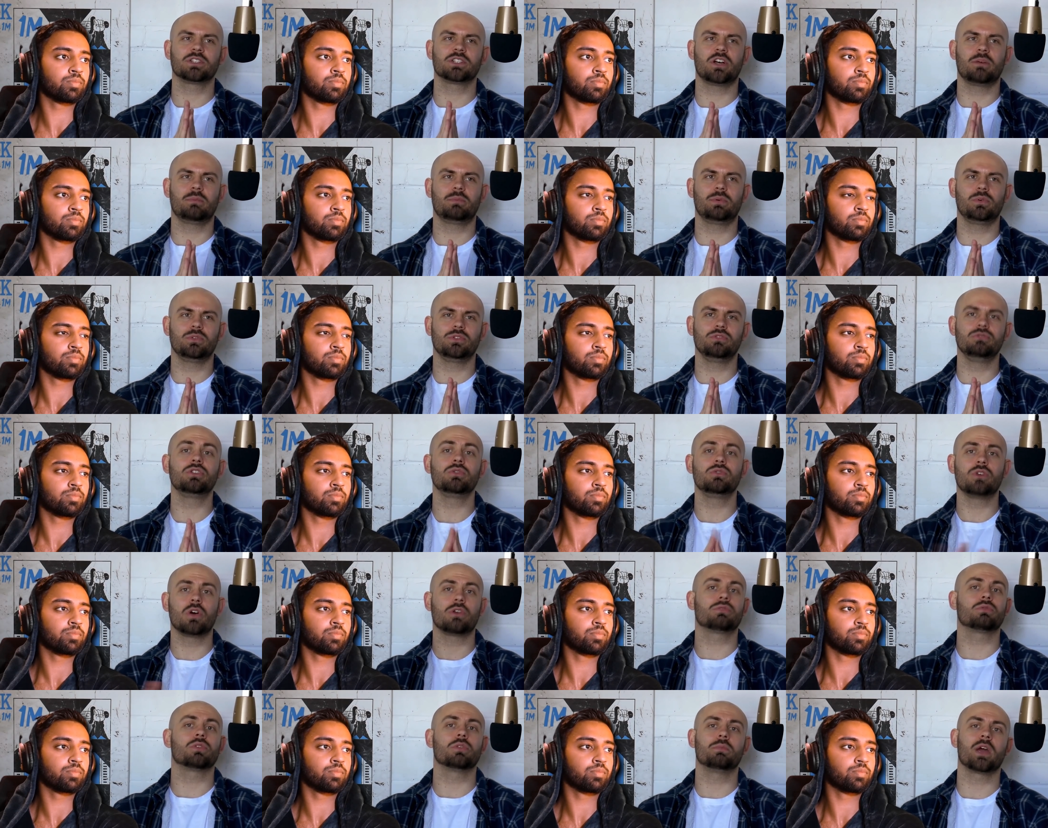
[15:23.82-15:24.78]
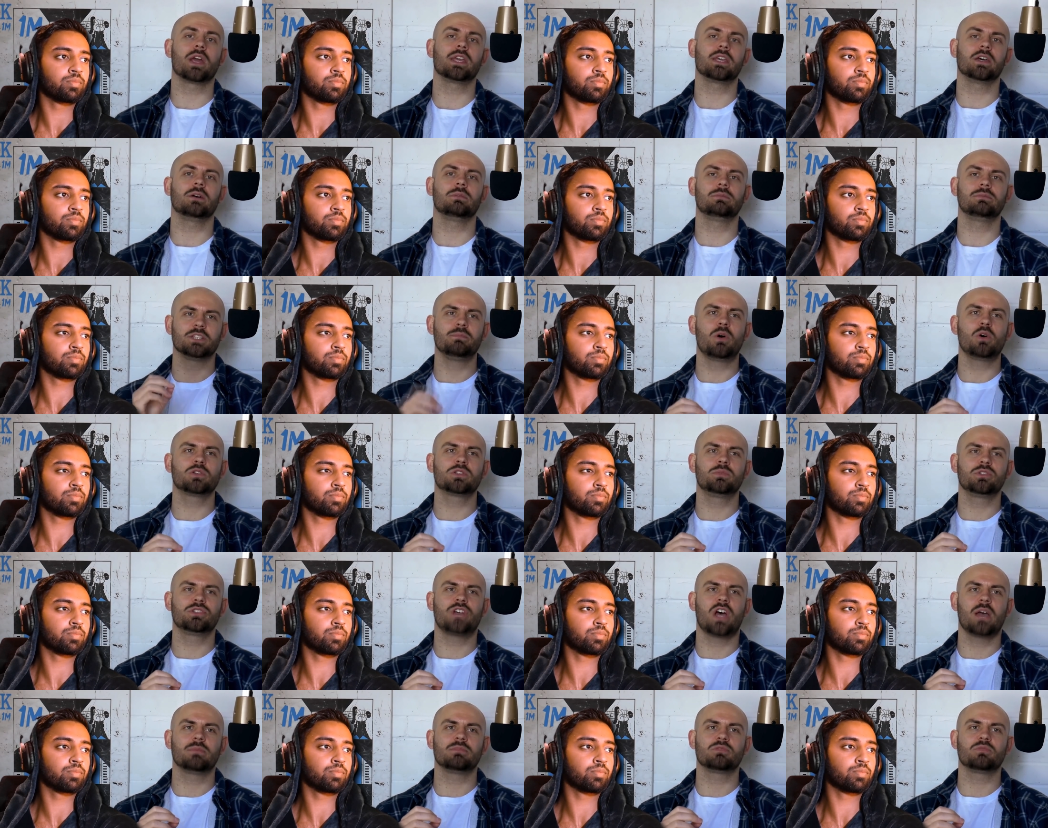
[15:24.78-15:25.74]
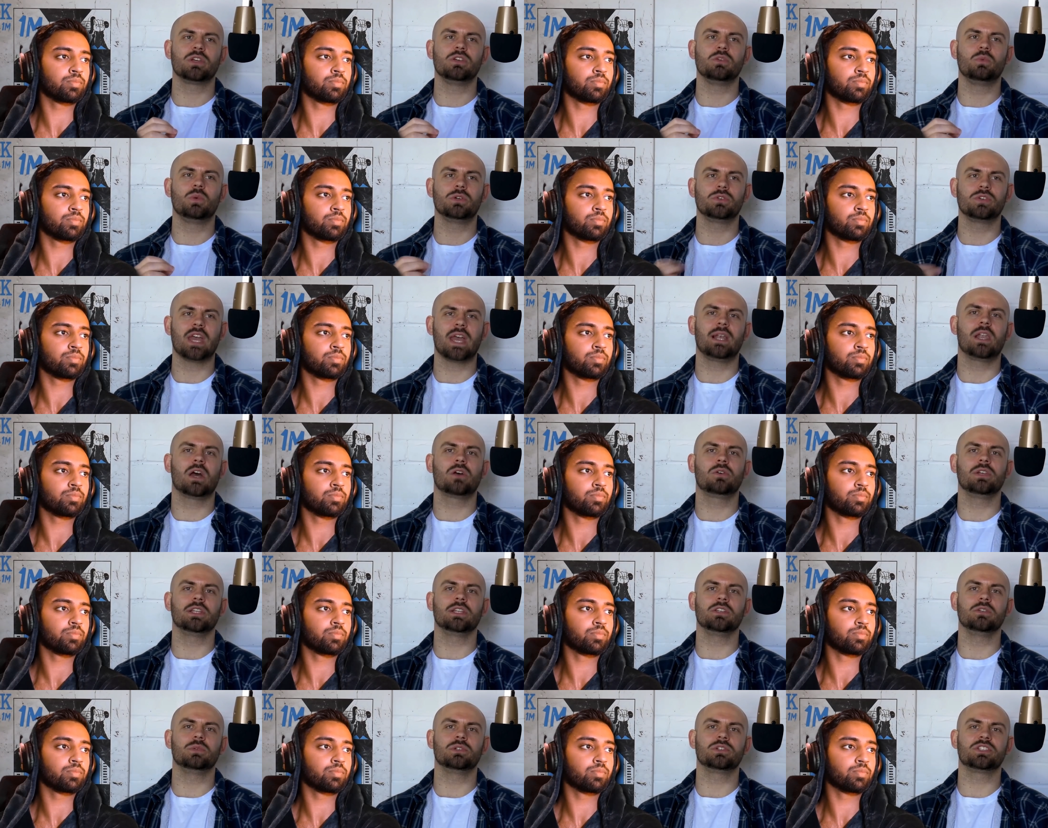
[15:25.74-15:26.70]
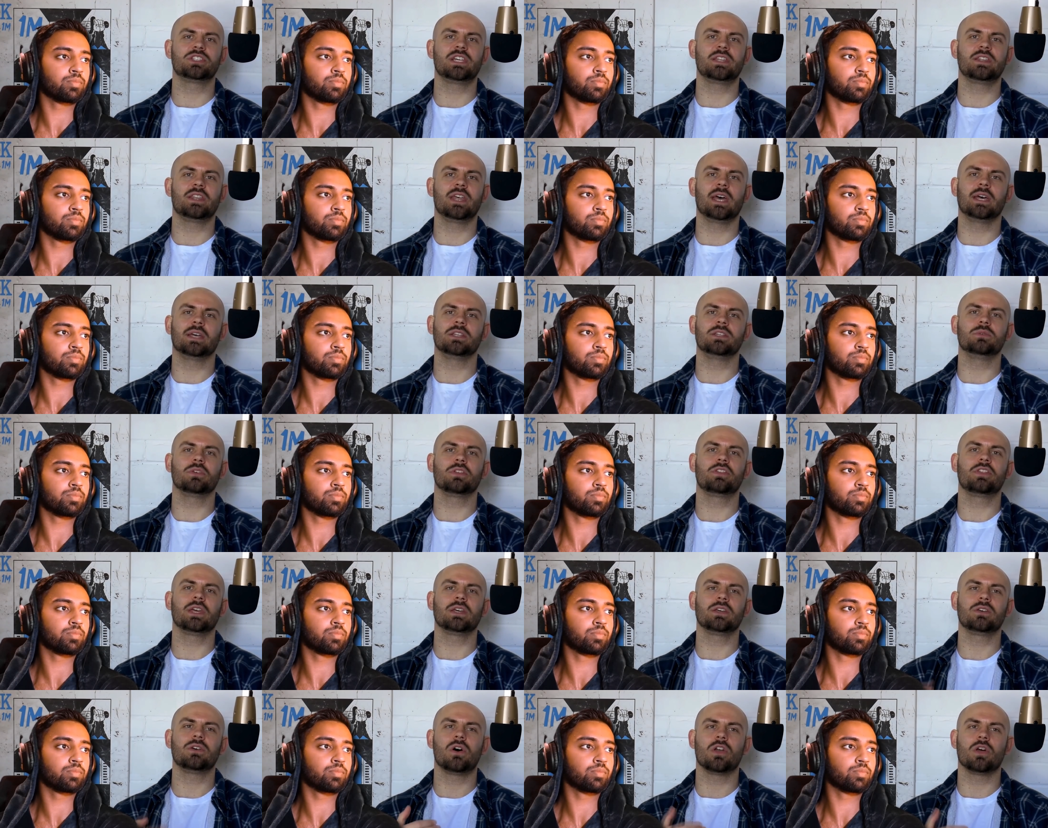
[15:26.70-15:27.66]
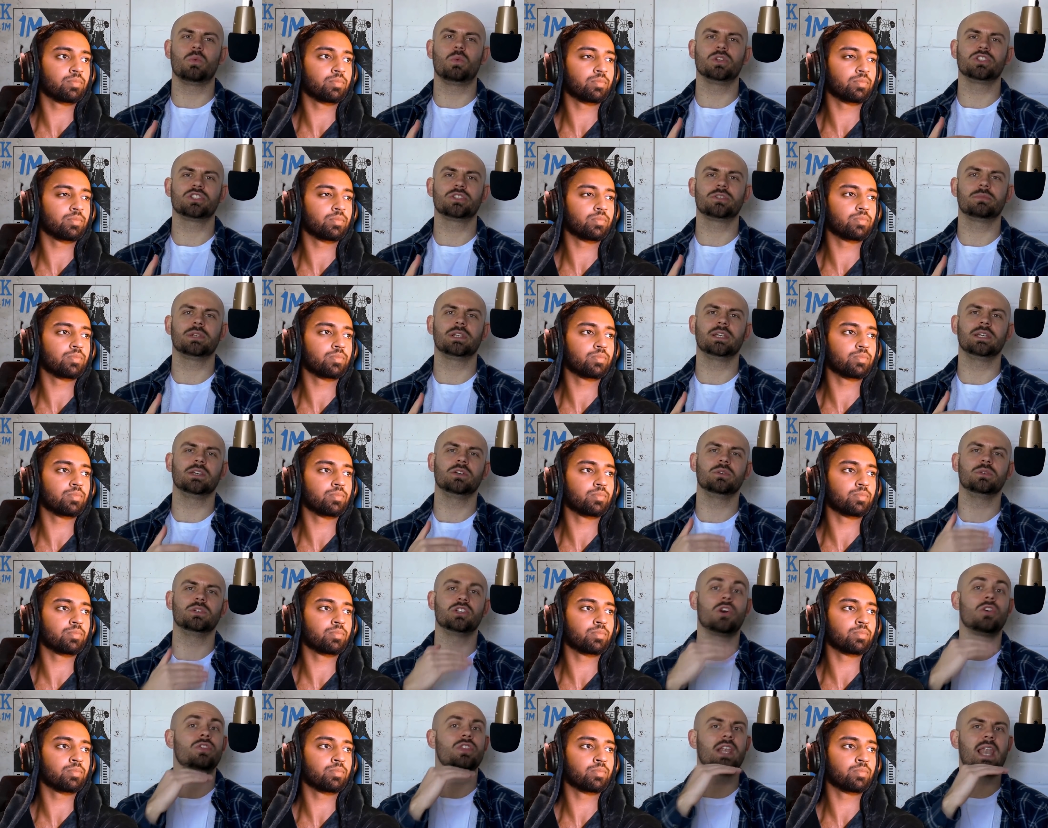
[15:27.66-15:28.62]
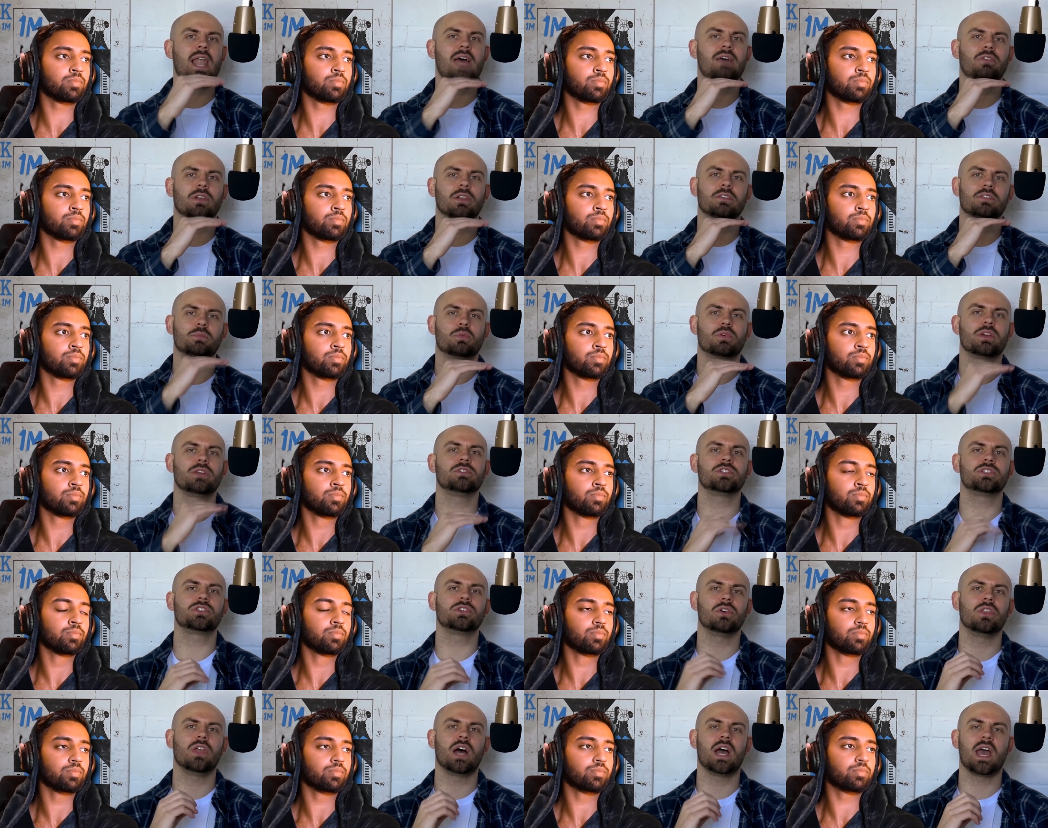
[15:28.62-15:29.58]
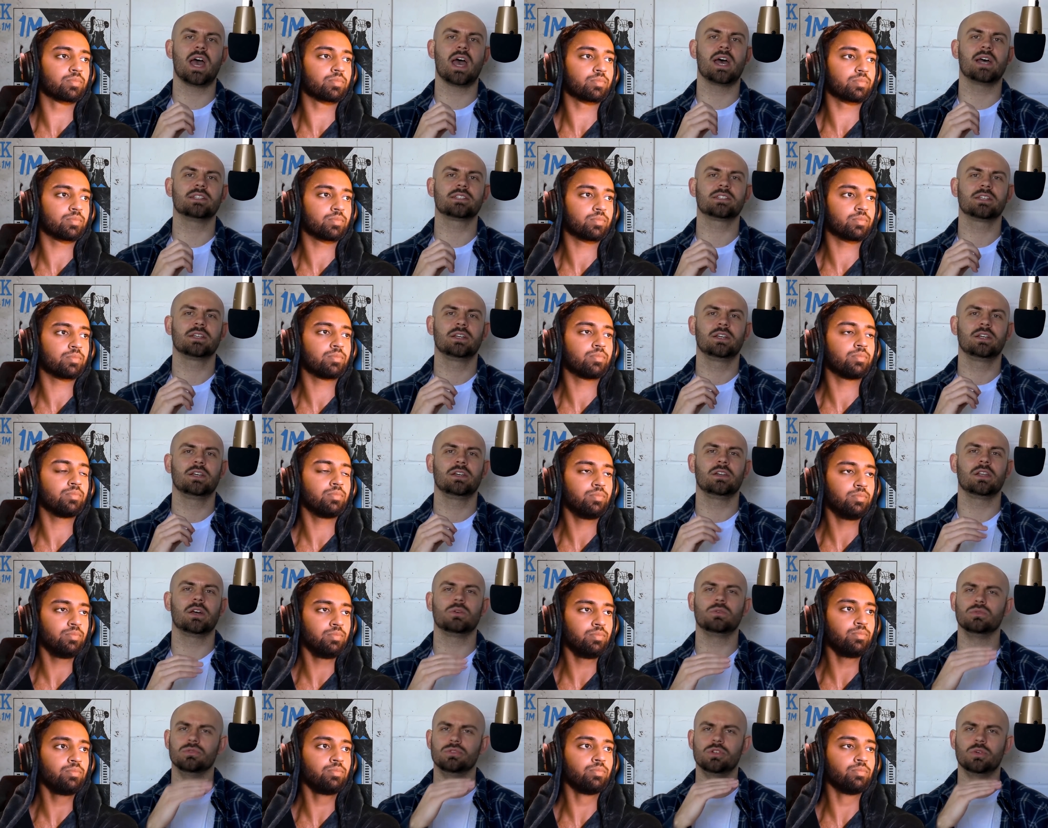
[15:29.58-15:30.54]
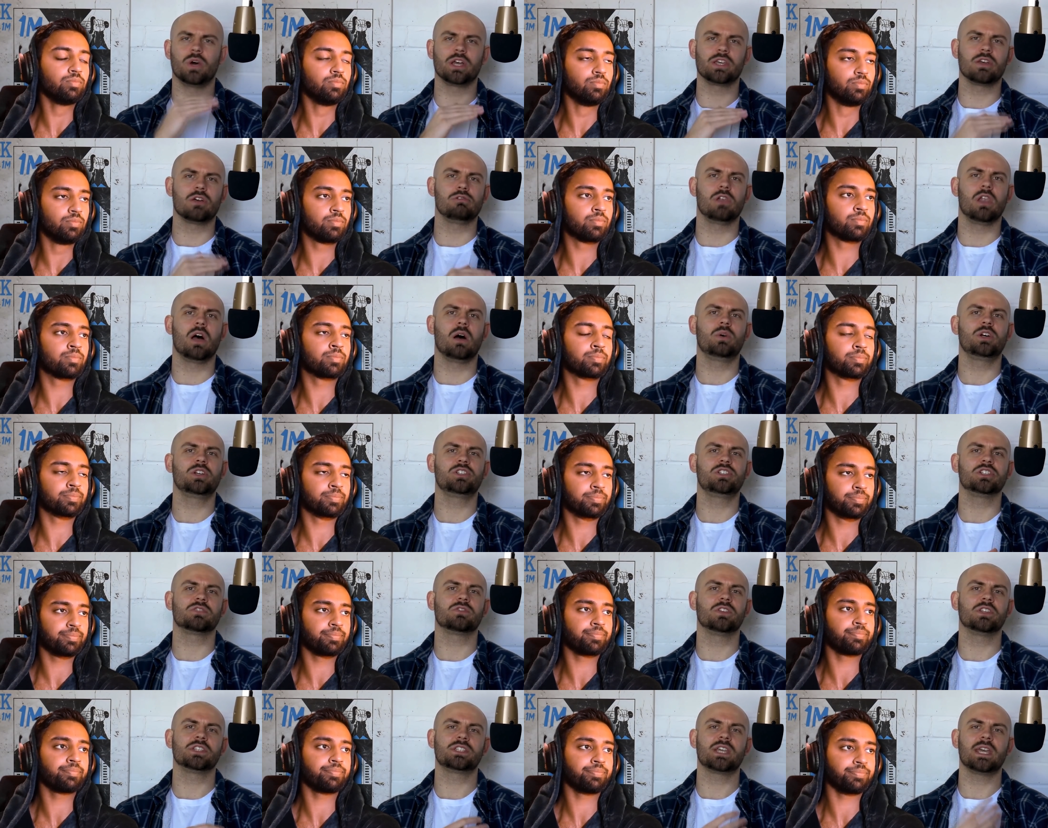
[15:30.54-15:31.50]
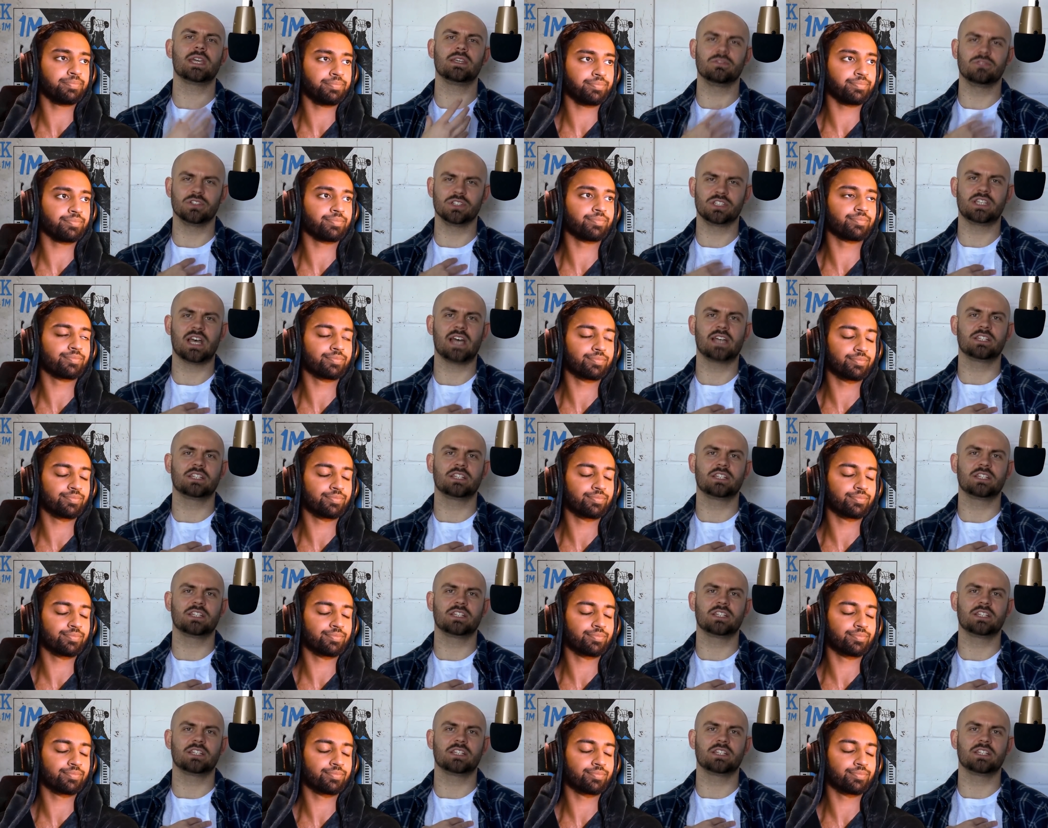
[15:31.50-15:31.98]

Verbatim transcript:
Speaker 1: for example, you do go through a breakup. There's multiple times where you will get lonely. You will sit there and you will think, God, I want somebody who is on the level of the previous girl that I had. You know, ooh, do I go lower just for the sake of just